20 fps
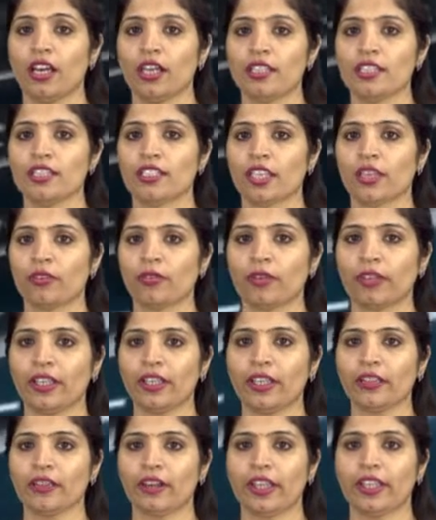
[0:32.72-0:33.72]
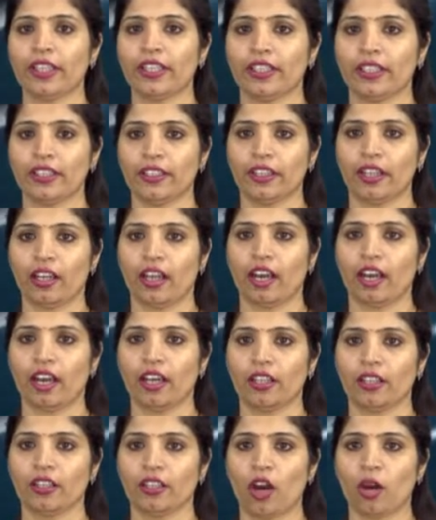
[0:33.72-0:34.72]
Several criteria
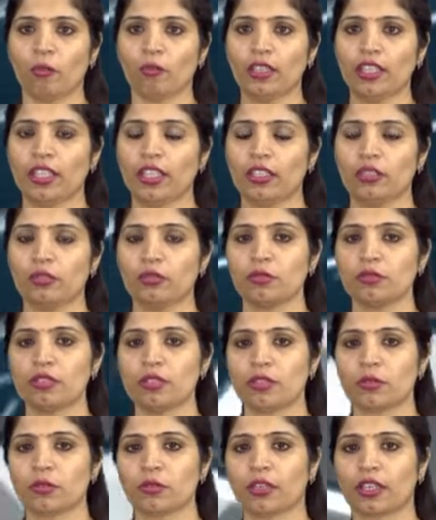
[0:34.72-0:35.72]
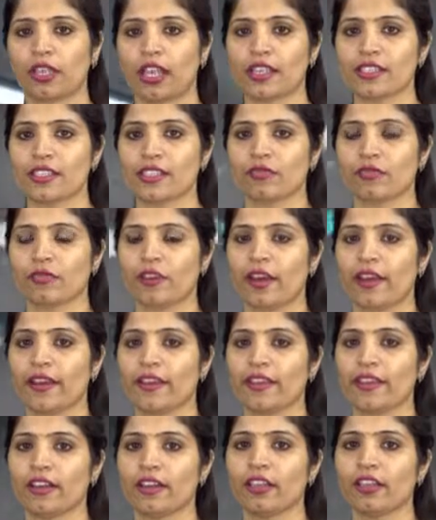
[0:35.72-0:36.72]
are normally used to
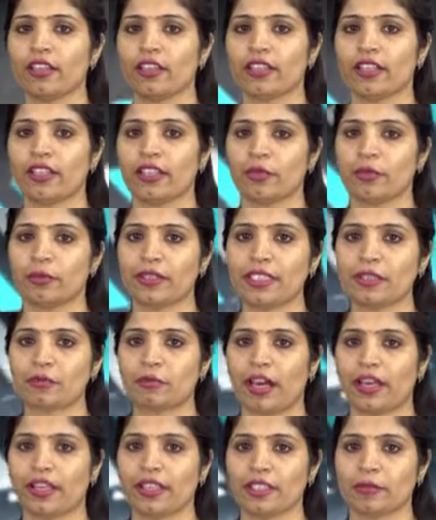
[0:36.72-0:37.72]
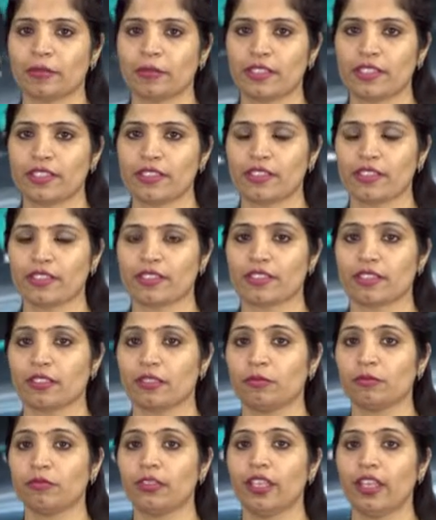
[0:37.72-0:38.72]
classify the database management
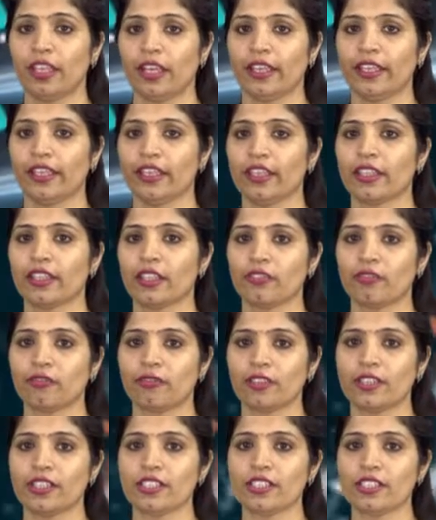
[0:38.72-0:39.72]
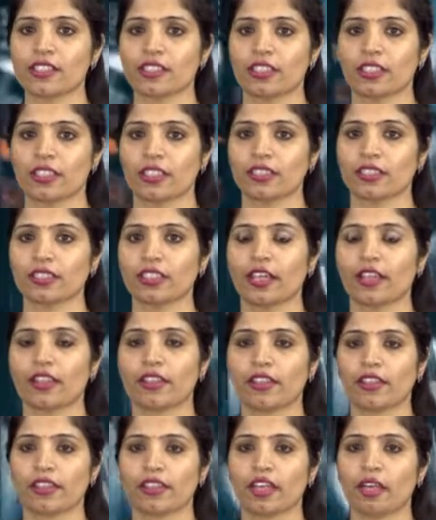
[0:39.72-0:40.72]
system like the first is
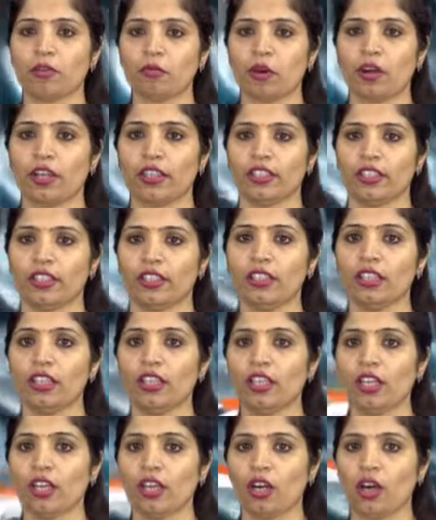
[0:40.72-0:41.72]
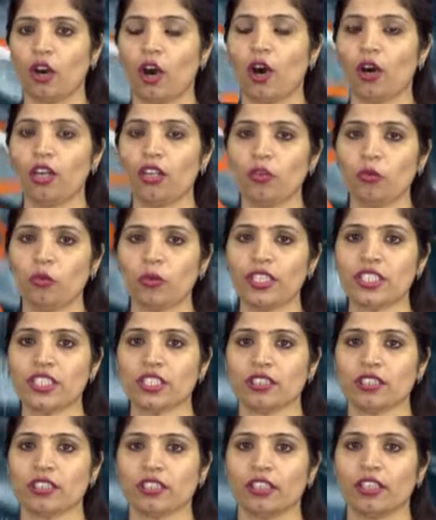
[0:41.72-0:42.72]
data model on
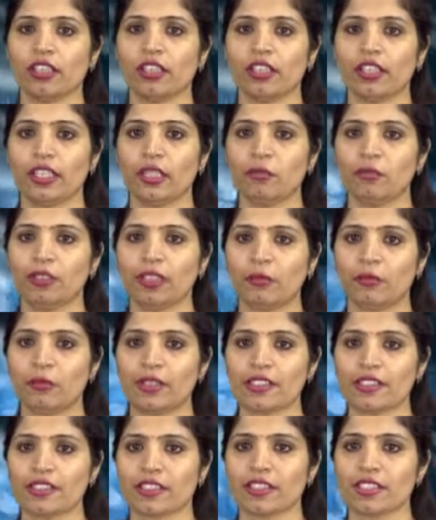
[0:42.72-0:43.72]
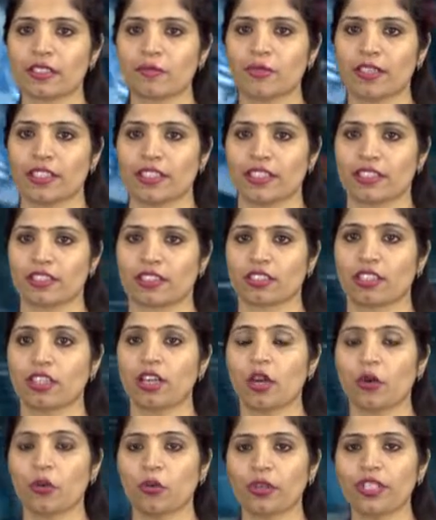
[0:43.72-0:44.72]
which the DBMS is based
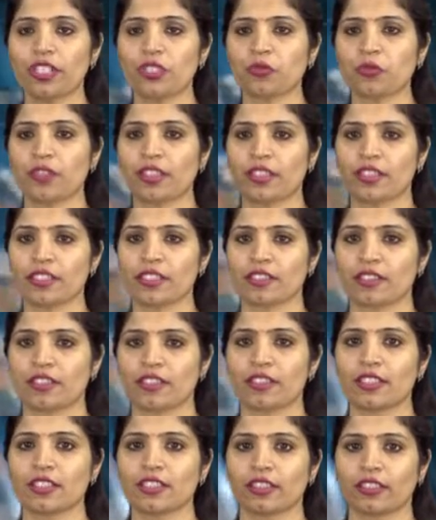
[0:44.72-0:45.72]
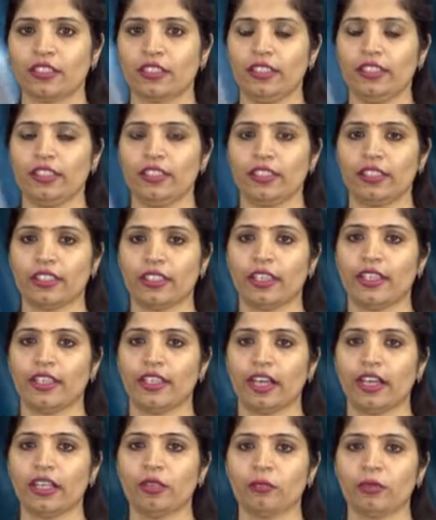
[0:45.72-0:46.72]
which we discussed earlier
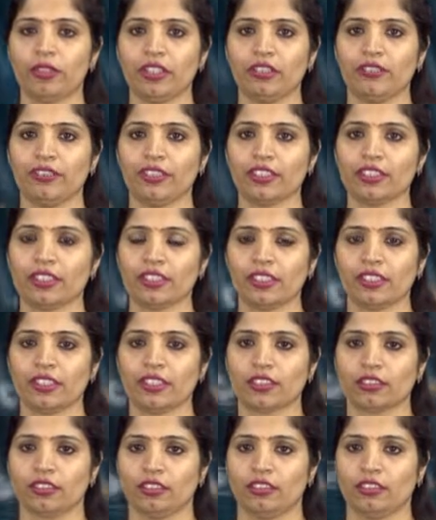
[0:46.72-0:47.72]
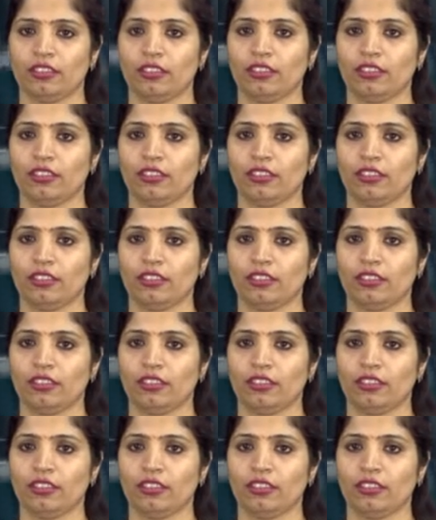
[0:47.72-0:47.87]
in our previous lecture.